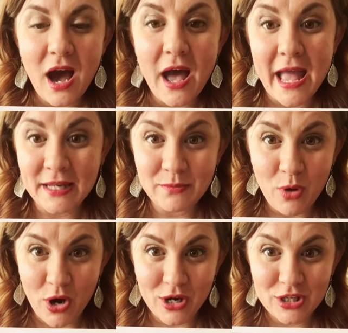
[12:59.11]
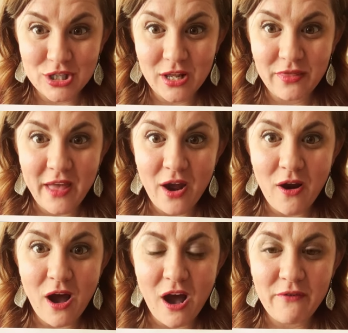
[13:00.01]
and March, they
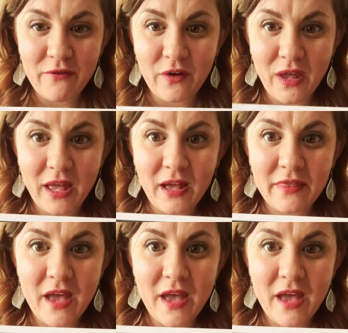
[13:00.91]
are offering